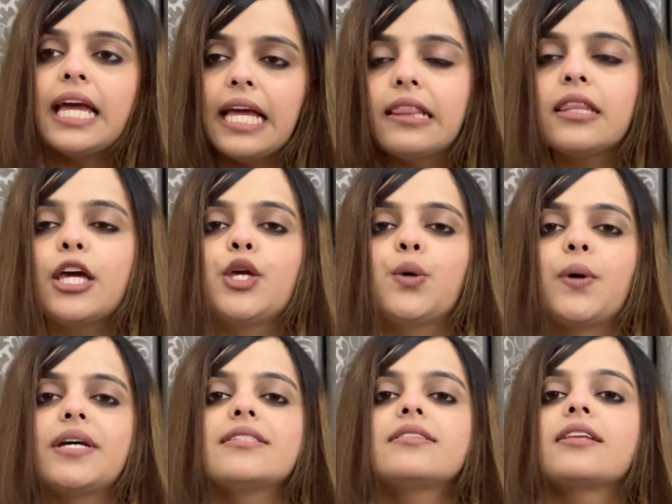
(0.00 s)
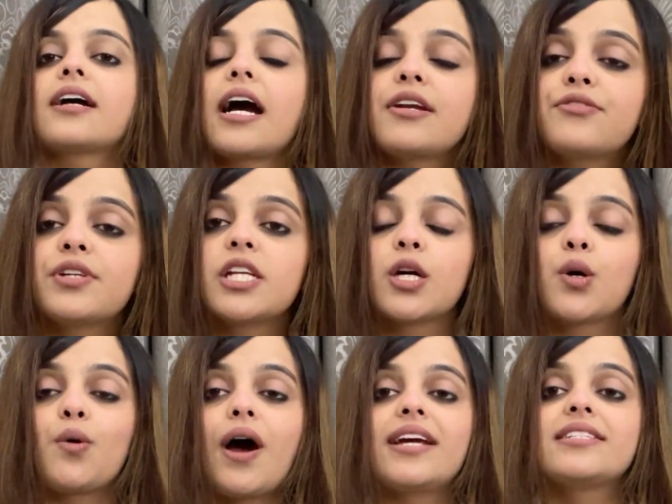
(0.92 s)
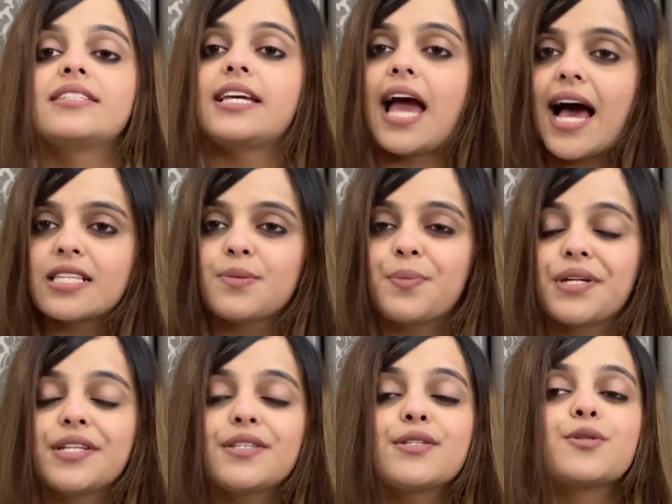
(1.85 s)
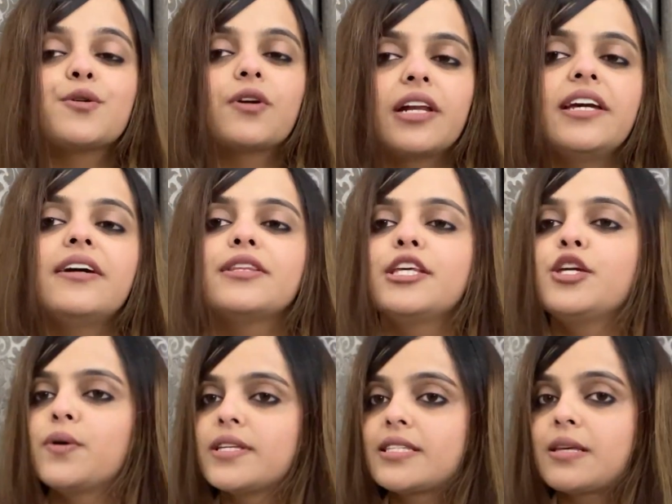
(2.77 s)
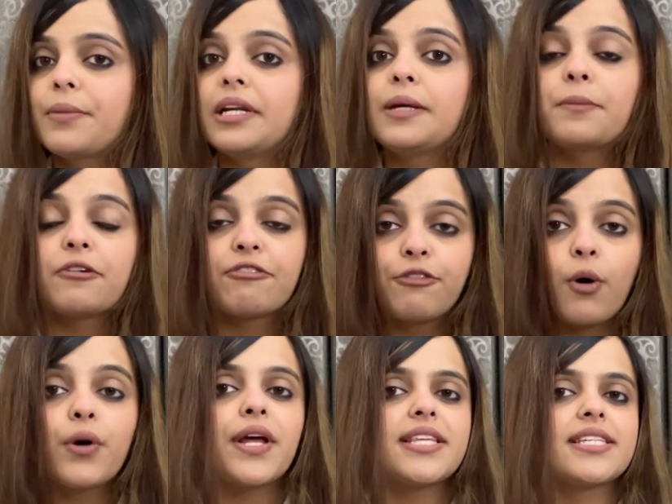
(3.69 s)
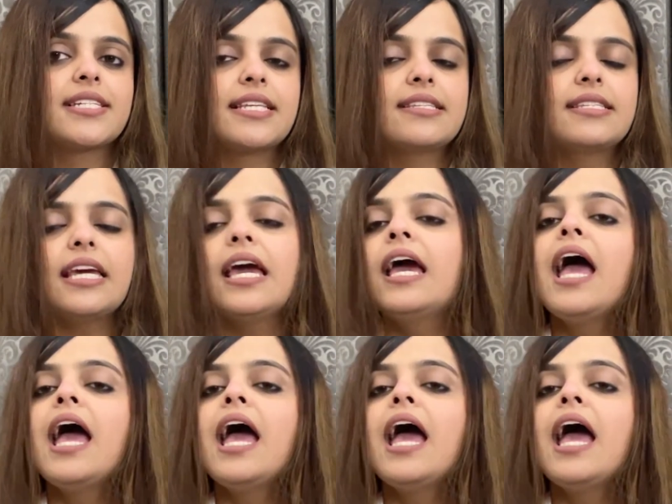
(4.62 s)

in the US, the country requires the aspirants to clear the USMLE before residency,